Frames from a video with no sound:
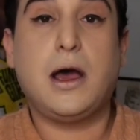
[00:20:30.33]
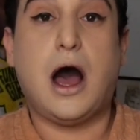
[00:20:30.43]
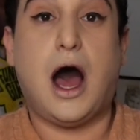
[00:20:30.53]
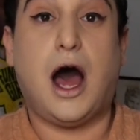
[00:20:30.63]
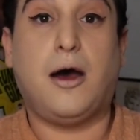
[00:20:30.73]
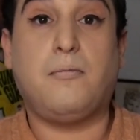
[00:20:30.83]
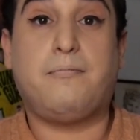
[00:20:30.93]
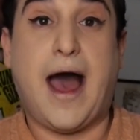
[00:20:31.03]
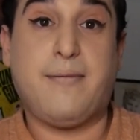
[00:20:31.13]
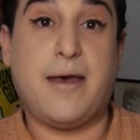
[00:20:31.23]
Bye
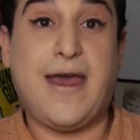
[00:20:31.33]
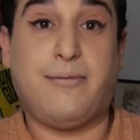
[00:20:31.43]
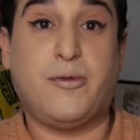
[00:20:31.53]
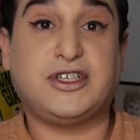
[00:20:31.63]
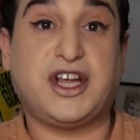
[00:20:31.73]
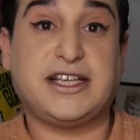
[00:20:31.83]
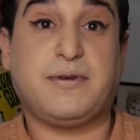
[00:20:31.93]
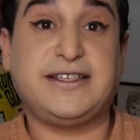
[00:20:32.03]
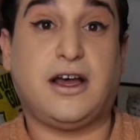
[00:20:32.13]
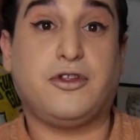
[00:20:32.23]
Bye Baby, which takes
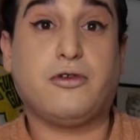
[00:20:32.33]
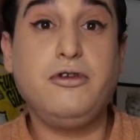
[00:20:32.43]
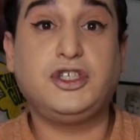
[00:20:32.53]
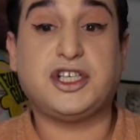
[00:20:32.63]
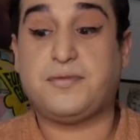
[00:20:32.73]
place on the cruise